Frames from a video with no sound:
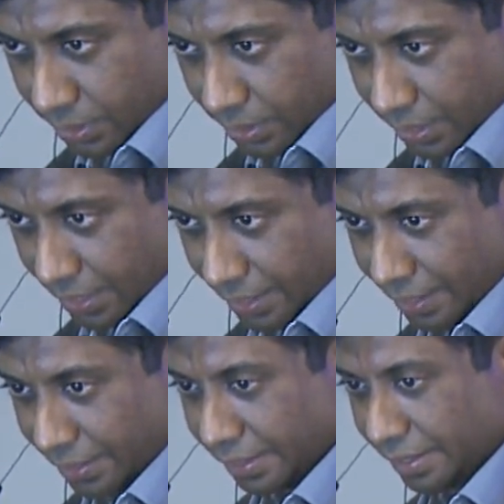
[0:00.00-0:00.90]
Okay,
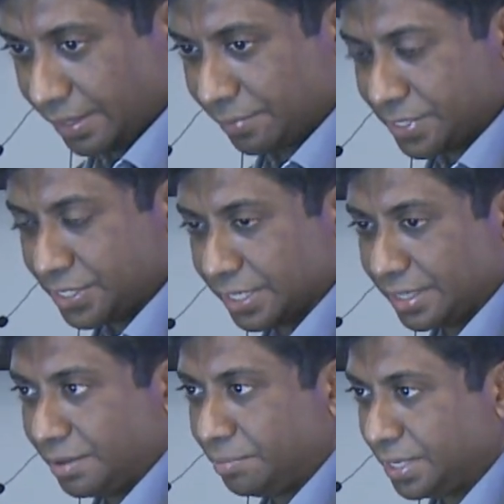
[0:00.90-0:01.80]
I'll have to check
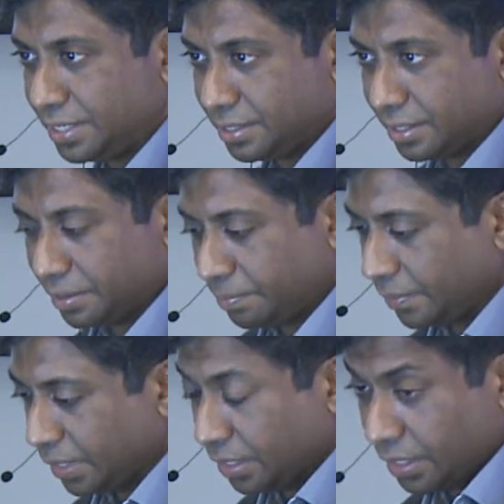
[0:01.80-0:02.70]
that, but
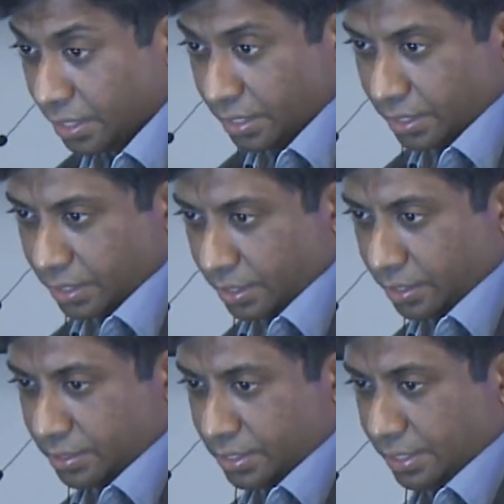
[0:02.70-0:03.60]

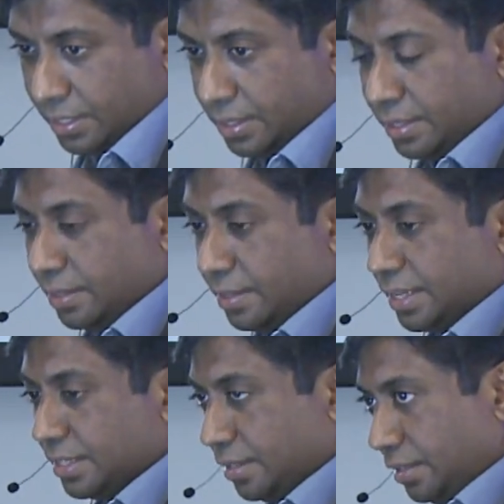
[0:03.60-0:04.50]
you see
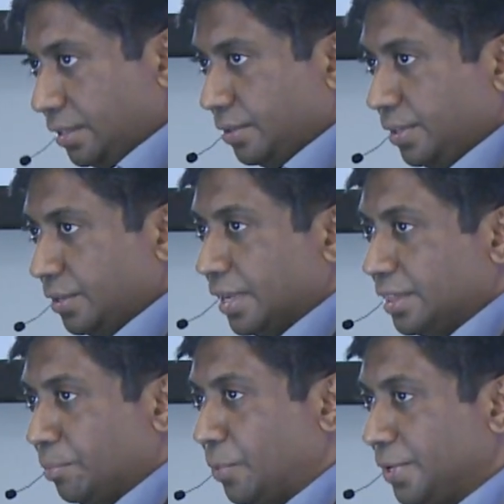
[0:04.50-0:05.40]
that you
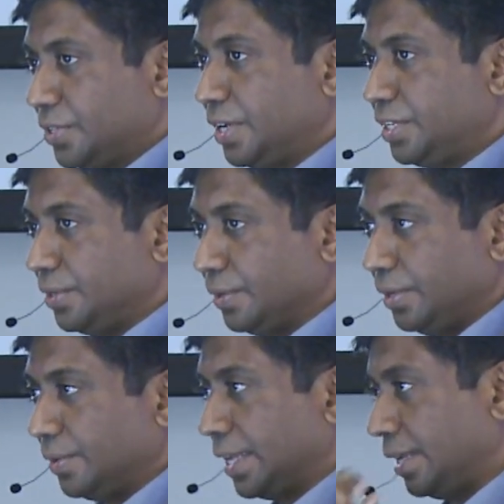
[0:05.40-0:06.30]
get the point, right?
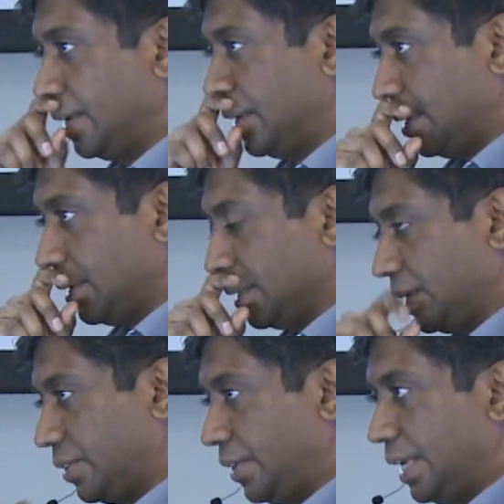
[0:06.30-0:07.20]
You can
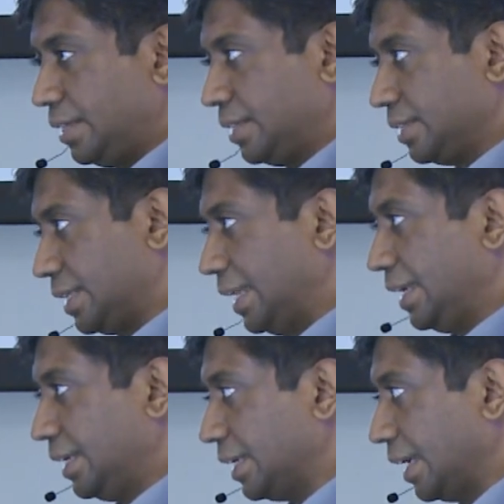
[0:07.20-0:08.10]
create this
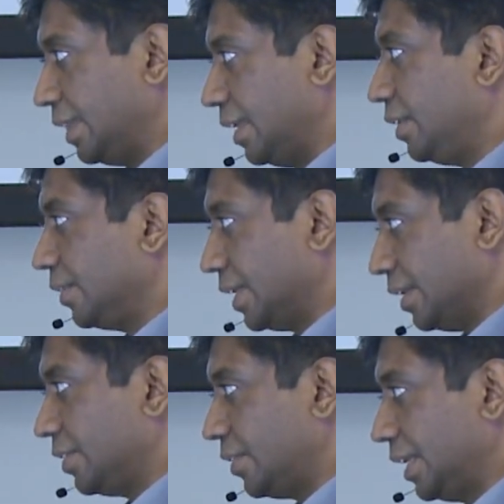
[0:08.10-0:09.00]
link, and then you
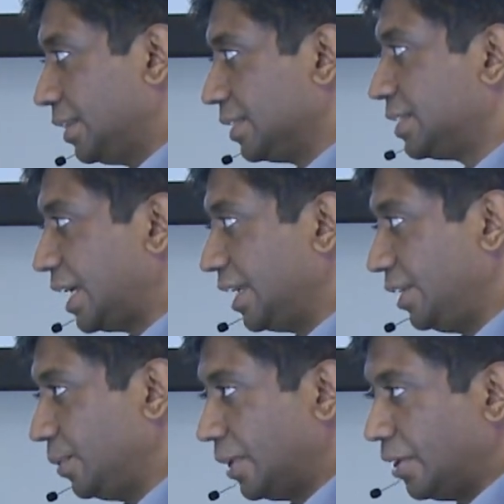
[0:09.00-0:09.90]
can create this
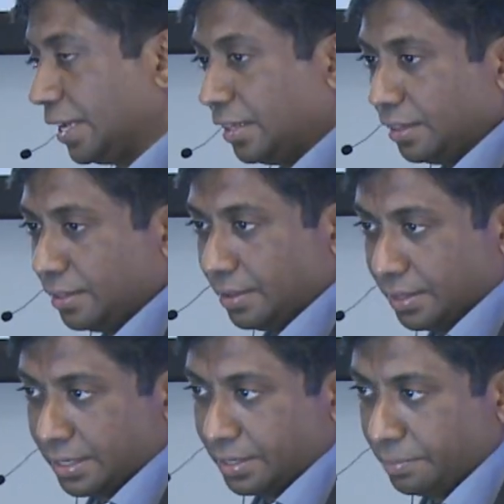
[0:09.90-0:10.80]
tiny
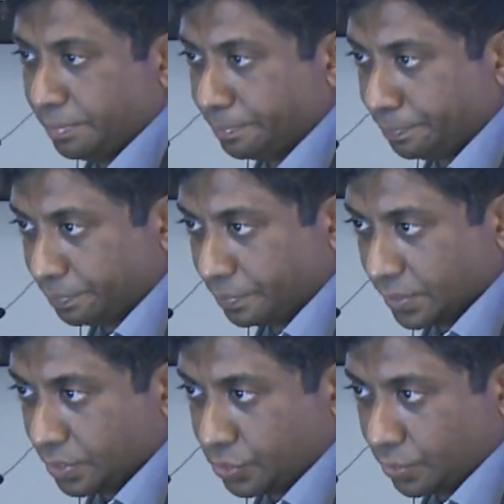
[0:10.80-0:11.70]
URL,
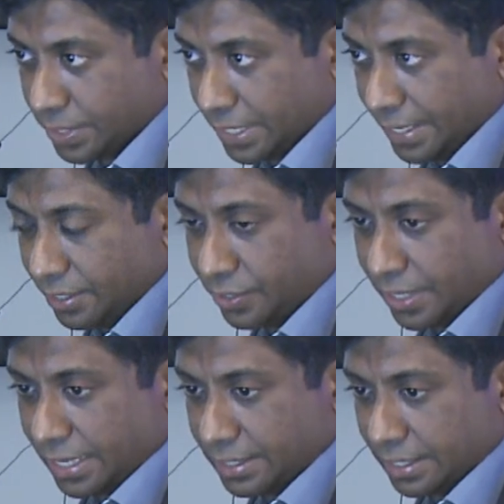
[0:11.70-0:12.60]
shorter link to
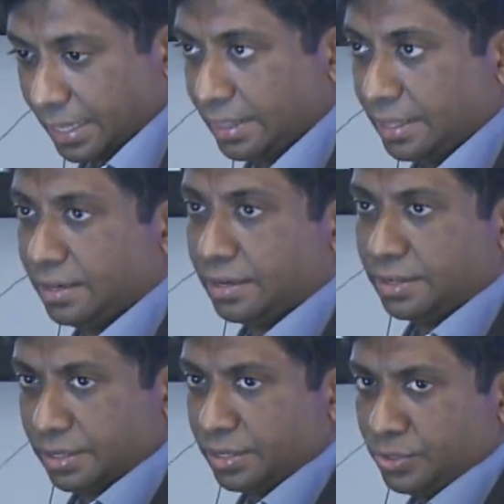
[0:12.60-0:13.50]
that, and then
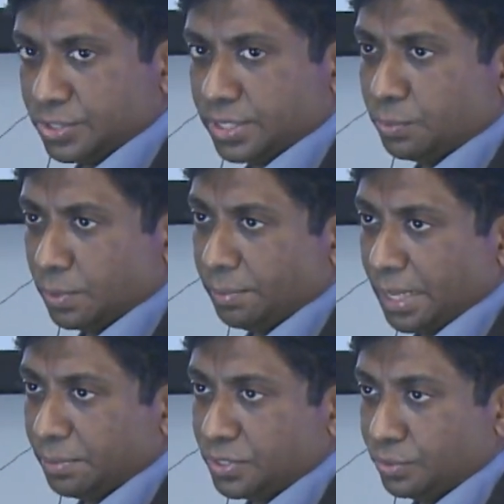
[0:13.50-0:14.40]
a user will
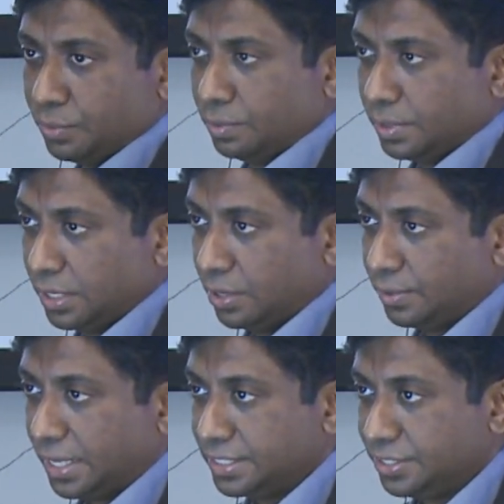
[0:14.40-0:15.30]
be able to
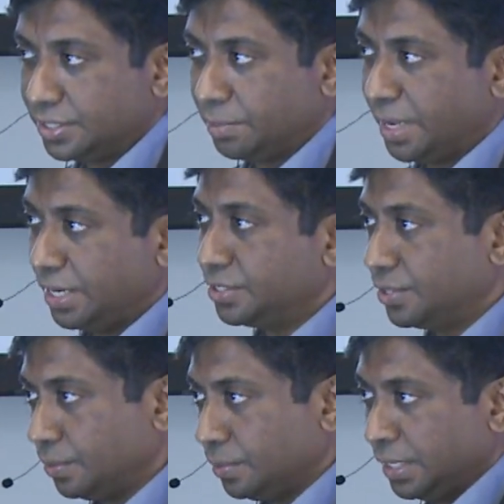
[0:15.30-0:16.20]
load that into the page.
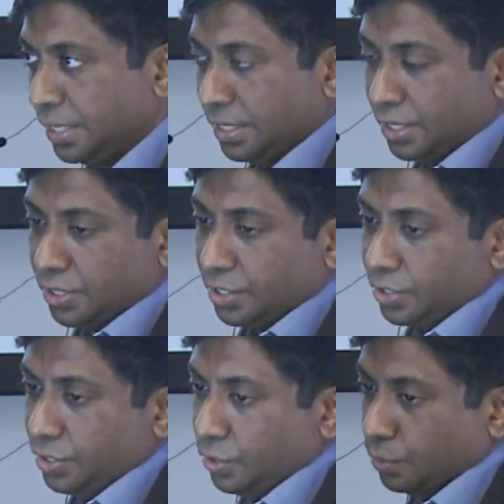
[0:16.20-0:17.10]
So
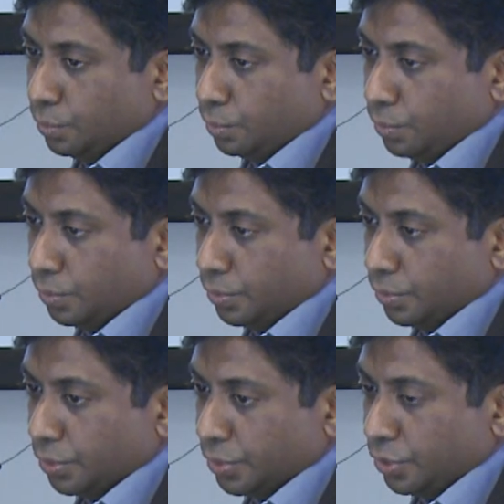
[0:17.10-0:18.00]

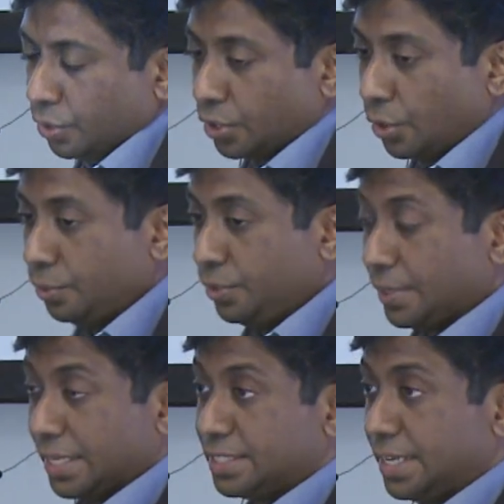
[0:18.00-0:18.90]
your code,
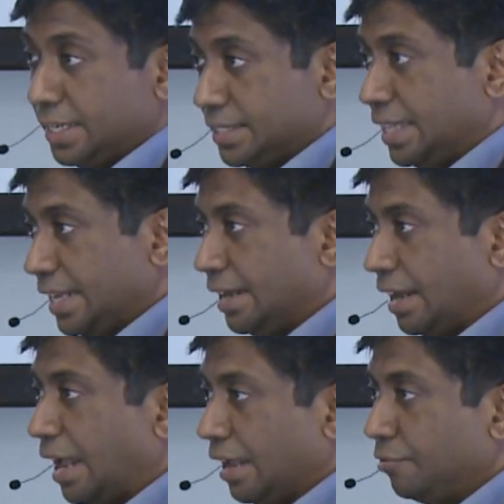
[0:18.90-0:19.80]
you can say, is then
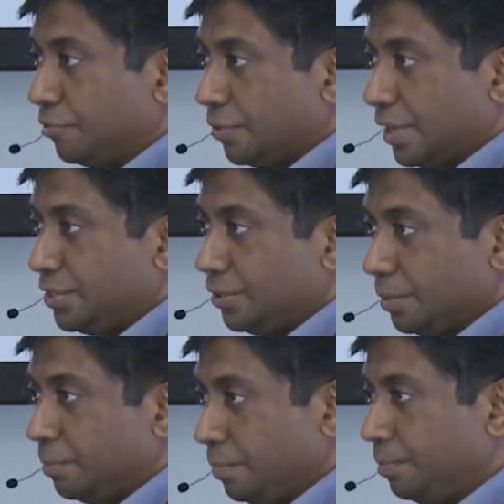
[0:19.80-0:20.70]
live, right?
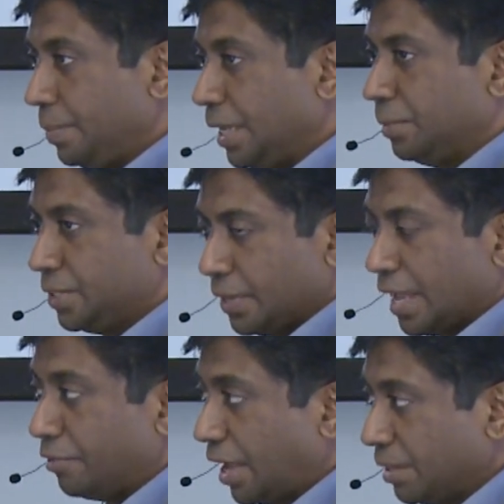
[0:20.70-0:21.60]
You'll be able to
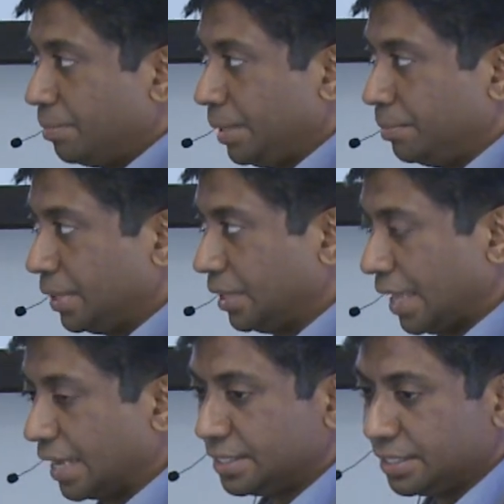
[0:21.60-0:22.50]
have other
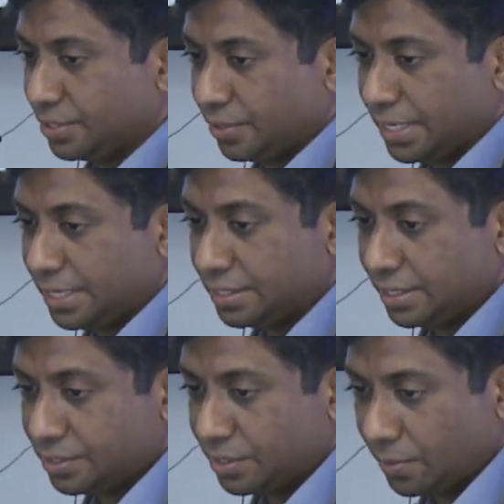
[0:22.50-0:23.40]
people access your data
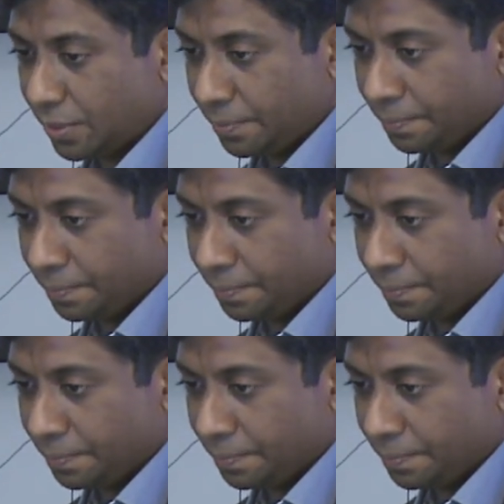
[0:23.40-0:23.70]
and so on.